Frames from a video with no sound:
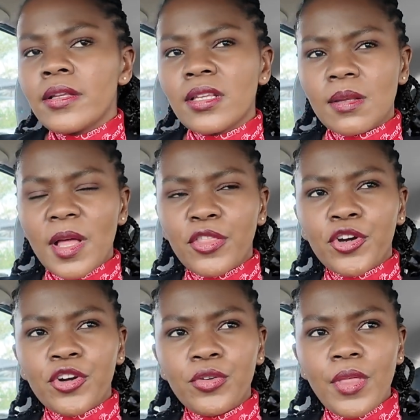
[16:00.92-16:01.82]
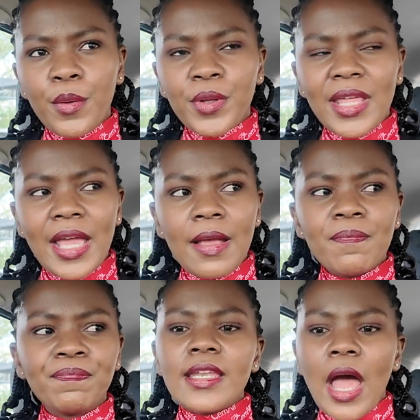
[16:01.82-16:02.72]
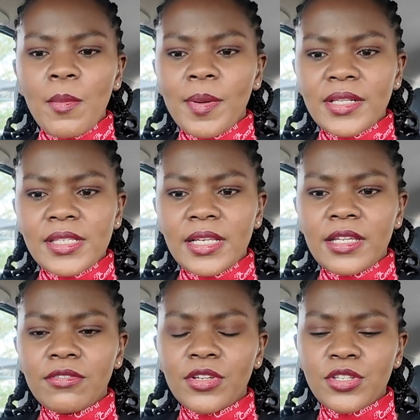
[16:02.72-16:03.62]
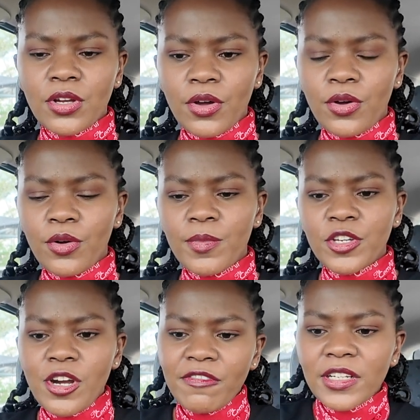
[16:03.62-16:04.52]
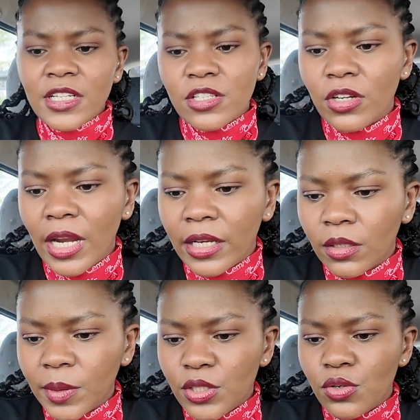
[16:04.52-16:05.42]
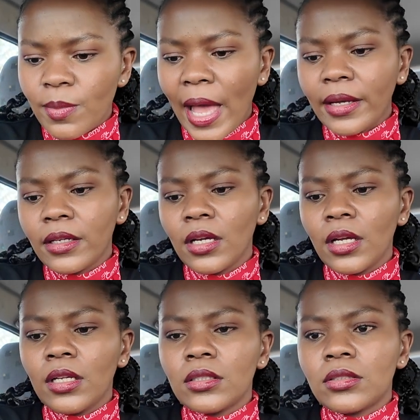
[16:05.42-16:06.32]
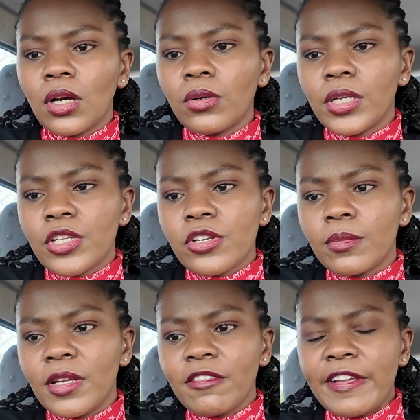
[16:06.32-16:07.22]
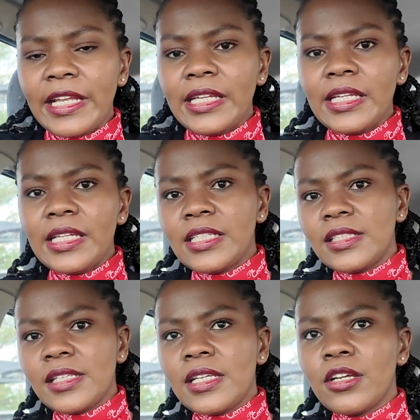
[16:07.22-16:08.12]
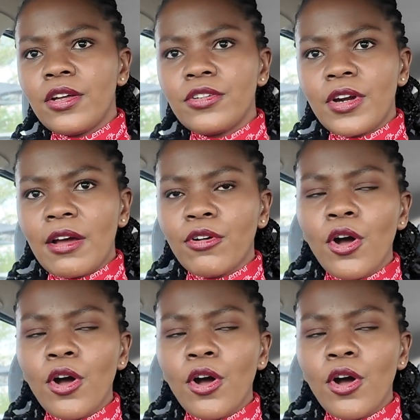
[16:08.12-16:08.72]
to some other crew that were there. Now I'm about to leave to go home. The traffic doesn't look like it'll be too bad, so it should be a fairly easy drive